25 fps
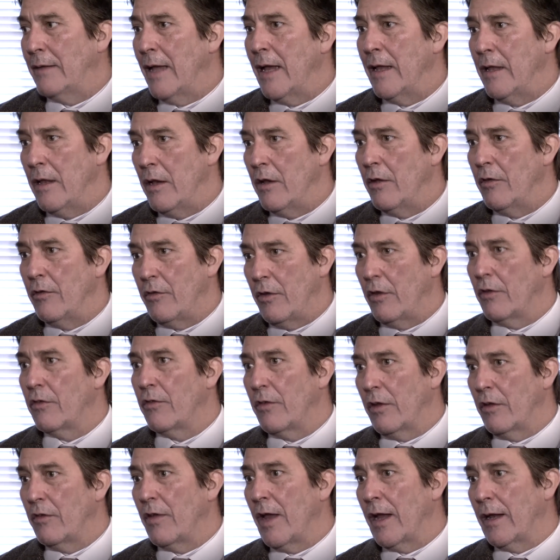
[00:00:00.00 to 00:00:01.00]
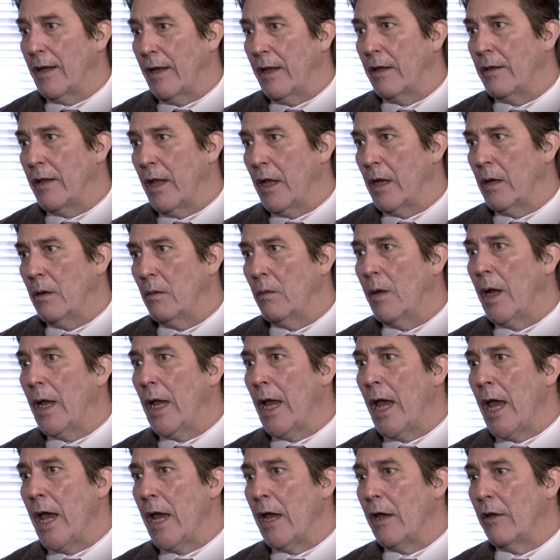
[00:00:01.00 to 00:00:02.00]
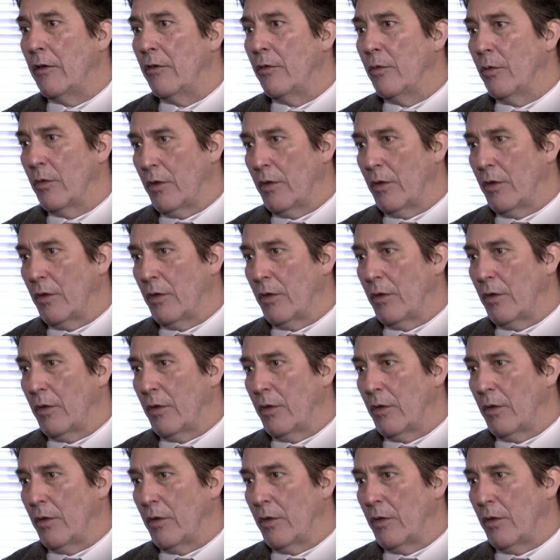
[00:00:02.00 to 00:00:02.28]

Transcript: Daniel is just exactly at that right age.